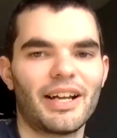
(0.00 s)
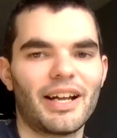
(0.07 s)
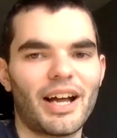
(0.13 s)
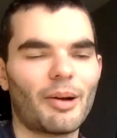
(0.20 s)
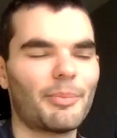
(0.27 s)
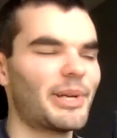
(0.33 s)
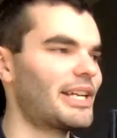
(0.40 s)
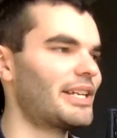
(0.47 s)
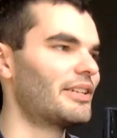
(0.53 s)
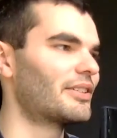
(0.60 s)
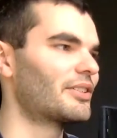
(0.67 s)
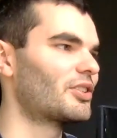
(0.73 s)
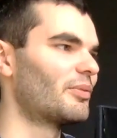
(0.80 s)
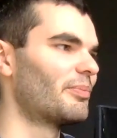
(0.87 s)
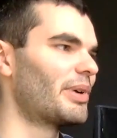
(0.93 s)
I mean,
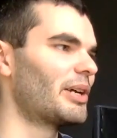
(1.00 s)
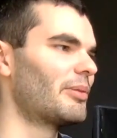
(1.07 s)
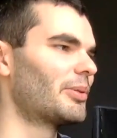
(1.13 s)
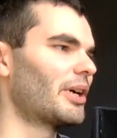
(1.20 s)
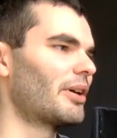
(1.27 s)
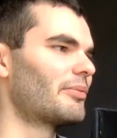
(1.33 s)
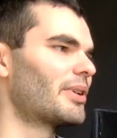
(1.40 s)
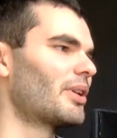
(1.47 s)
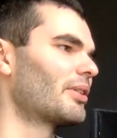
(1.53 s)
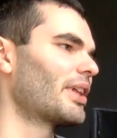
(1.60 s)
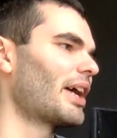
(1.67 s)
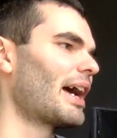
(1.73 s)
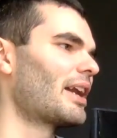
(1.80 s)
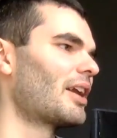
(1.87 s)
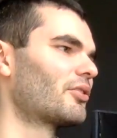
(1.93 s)
some people don't like the
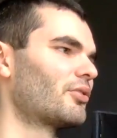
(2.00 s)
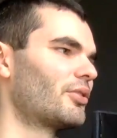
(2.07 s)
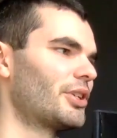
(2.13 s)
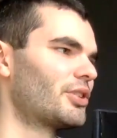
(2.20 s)
Halo 3